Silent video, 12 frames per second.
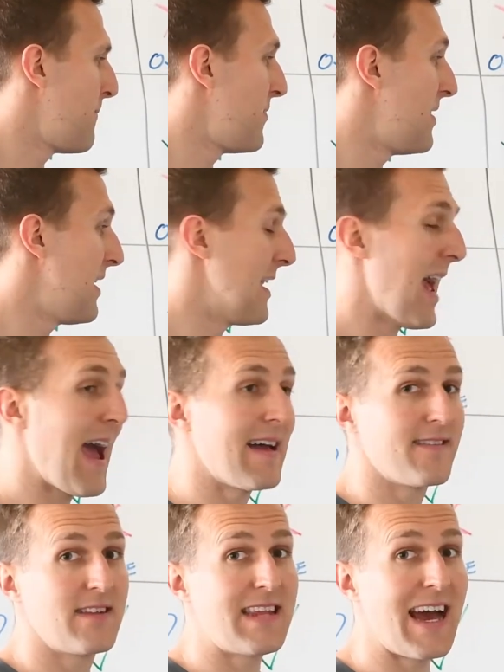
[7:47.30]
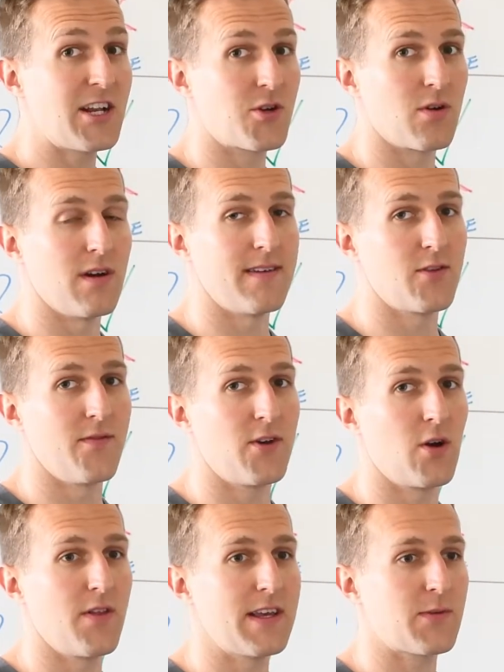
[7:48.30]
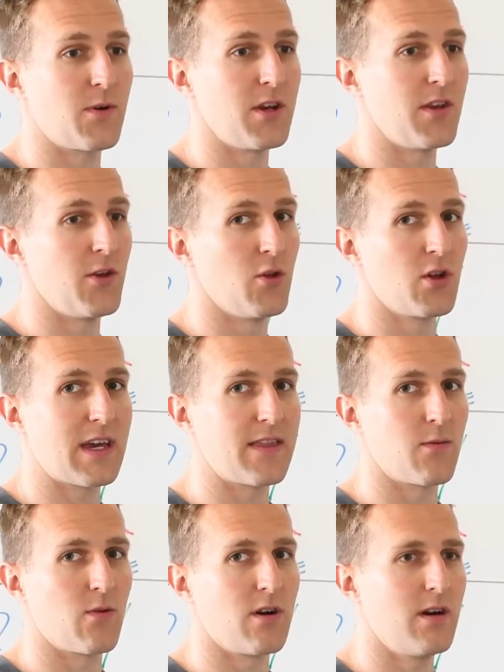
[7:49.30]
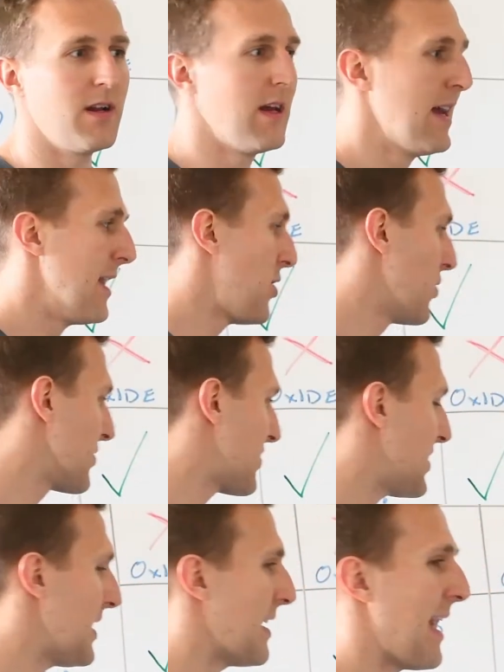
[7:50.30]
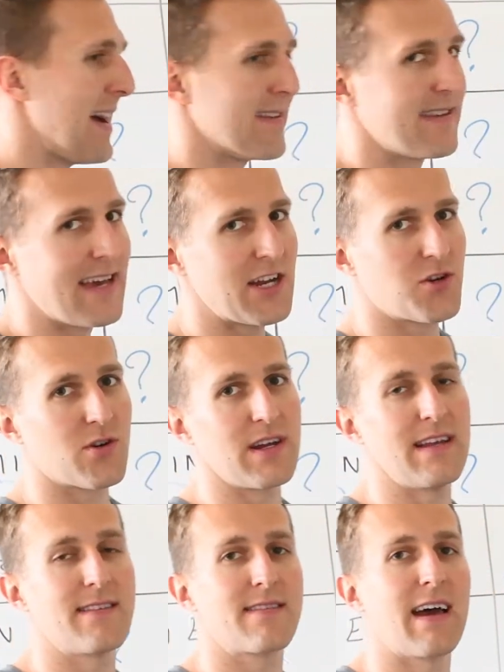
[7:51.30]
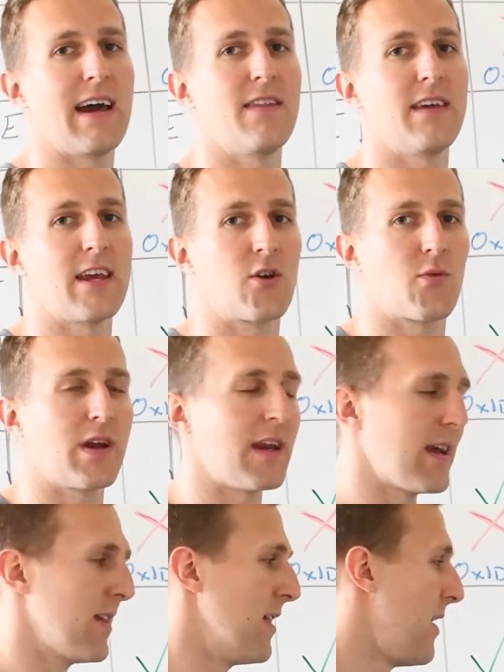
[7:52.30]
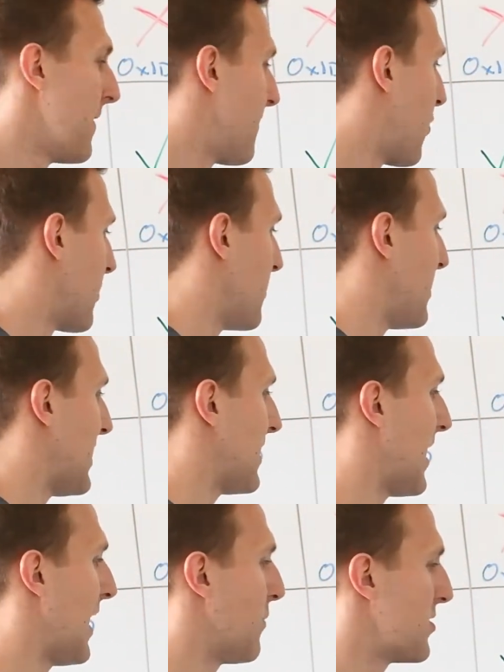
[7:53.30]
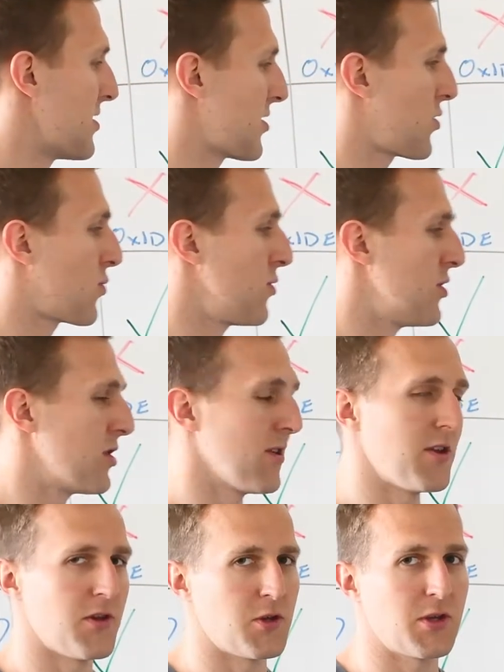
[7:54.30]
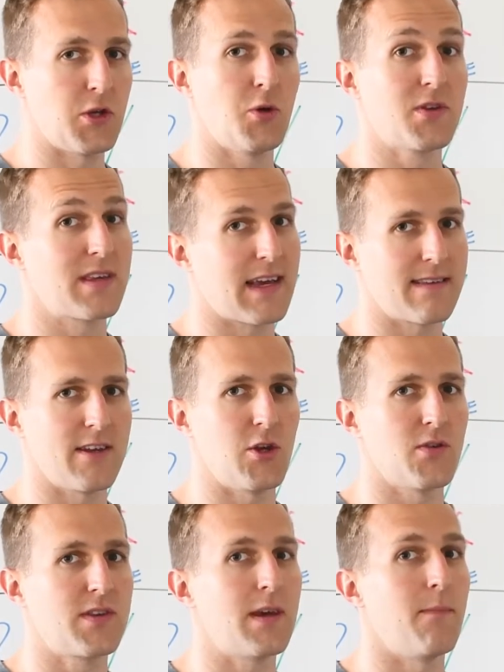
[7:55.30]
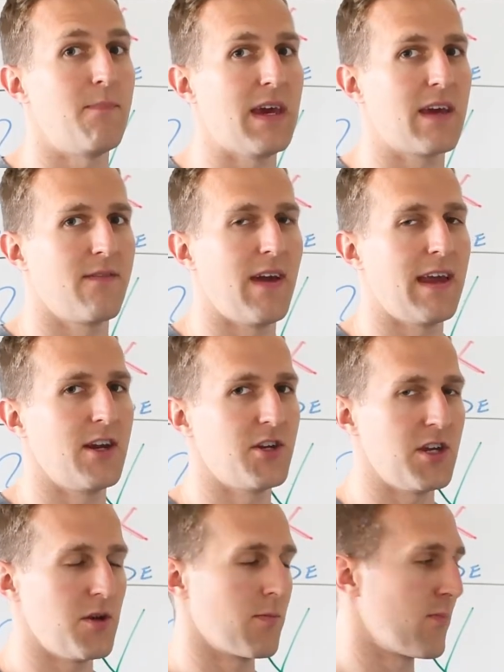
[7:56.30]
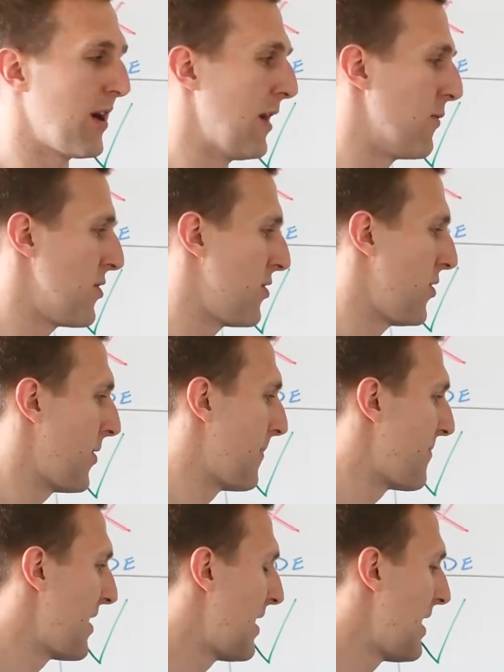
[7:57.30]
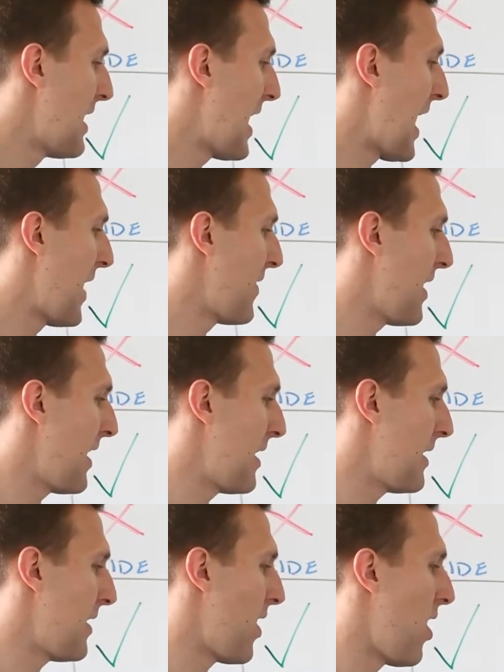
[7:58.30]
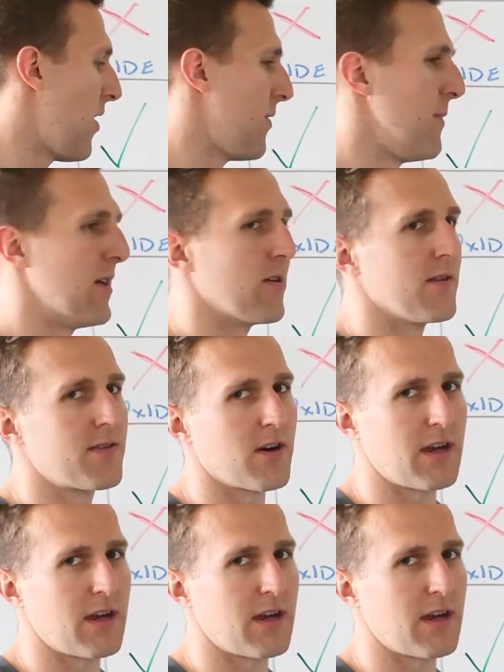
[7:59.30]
It has tetra, so if you go to this one and you look at the word, you'll see it has tetra inside the ingredient for the B9, which is crucial, and you'll, like I said, you'll see a big advantage in your brain when you do it. And then all the minerals are